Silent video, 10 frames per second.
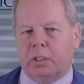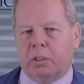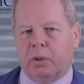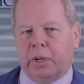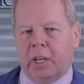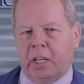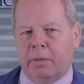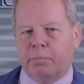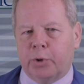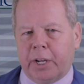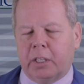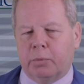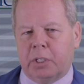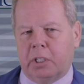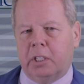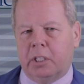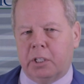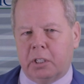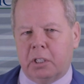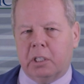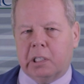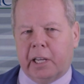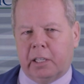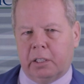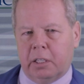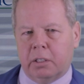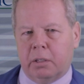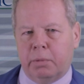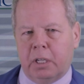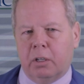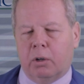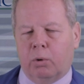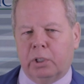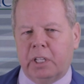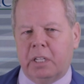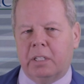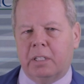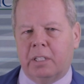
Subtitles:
So any break that we see in the indices is likely to be only